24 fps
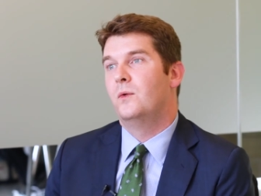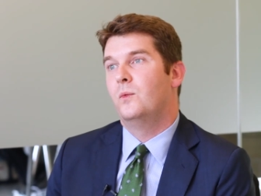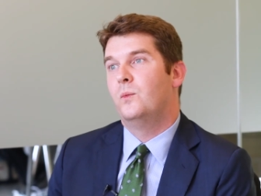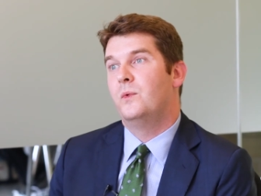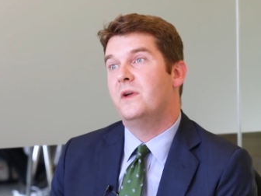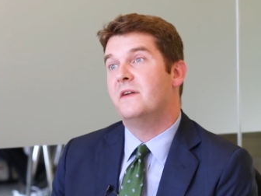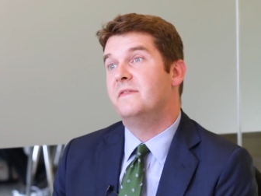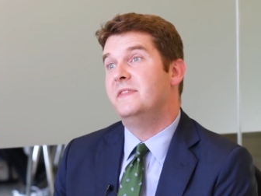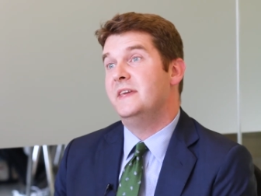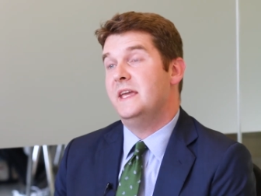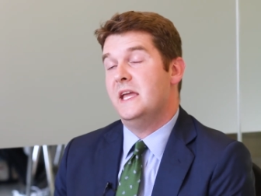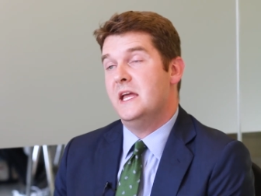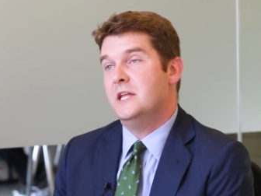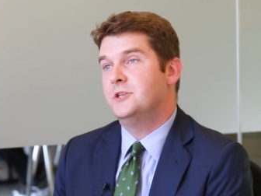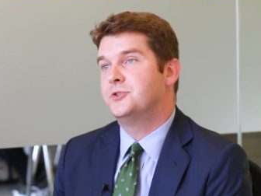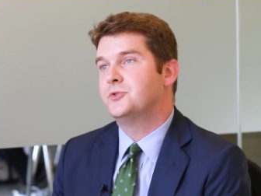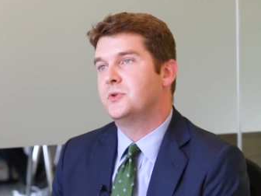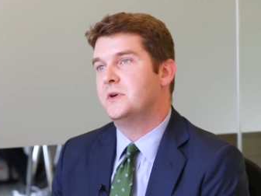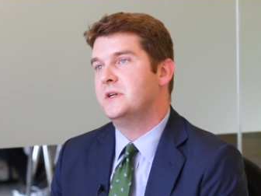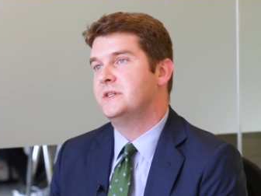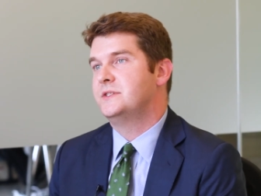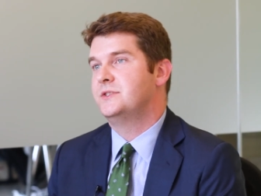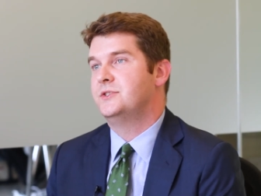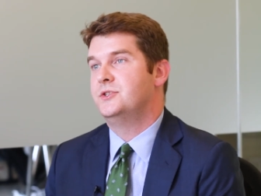We have the
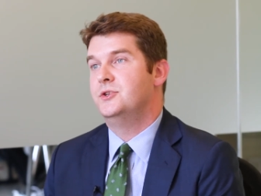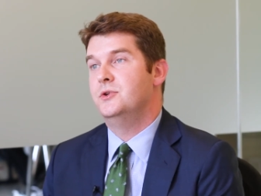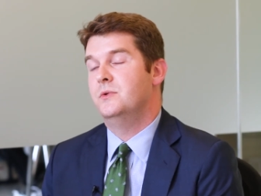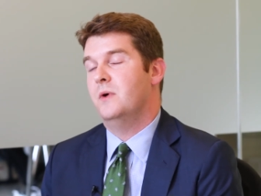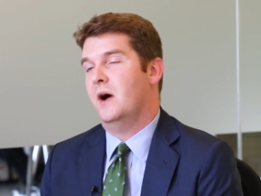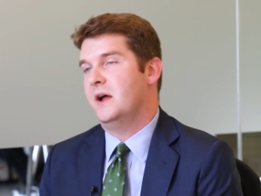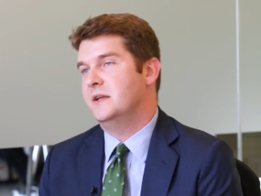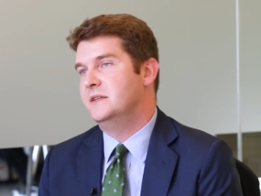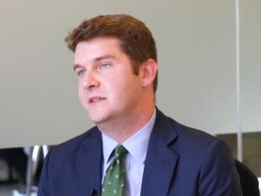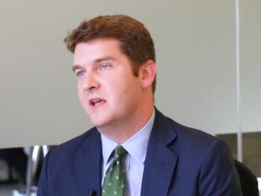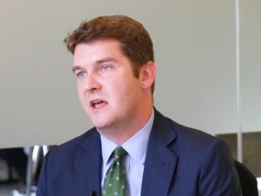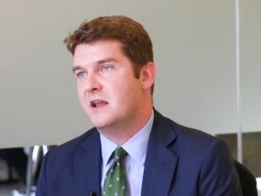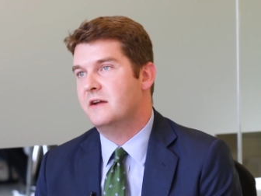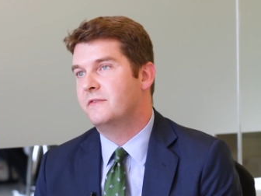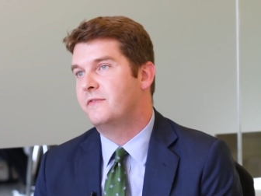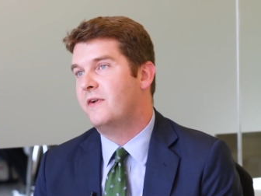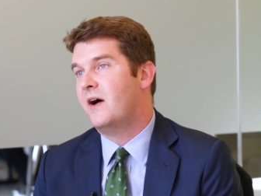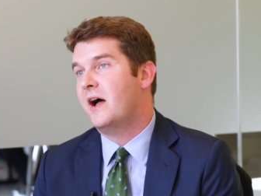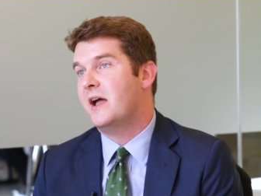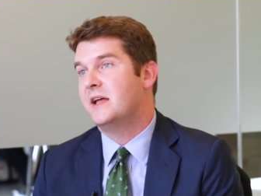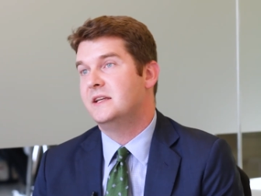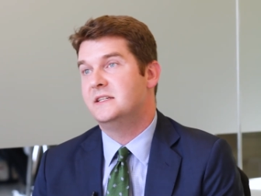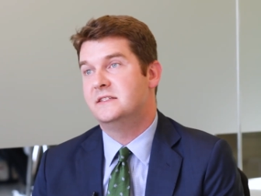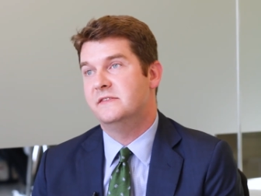interest to
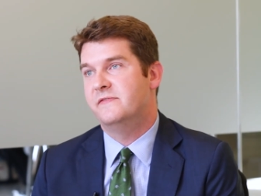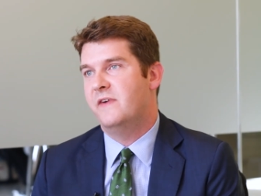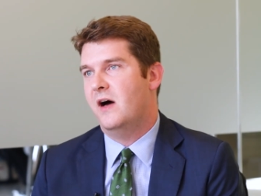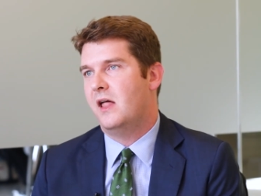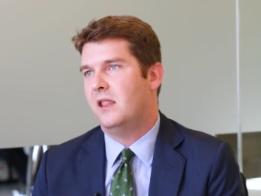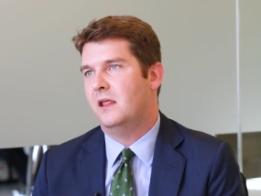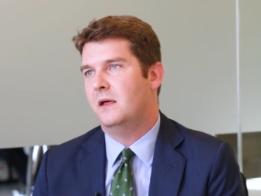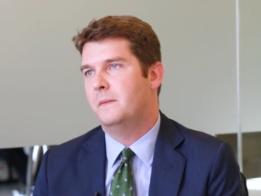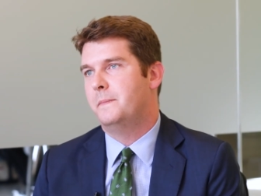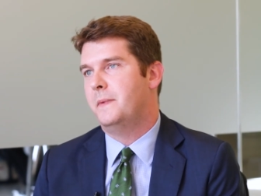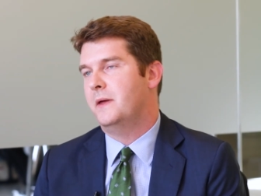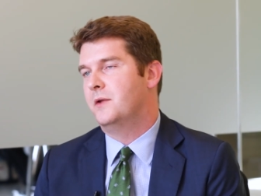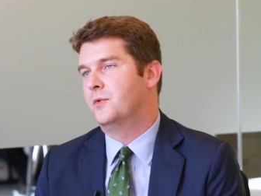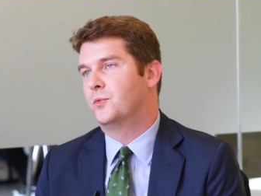identify, develop,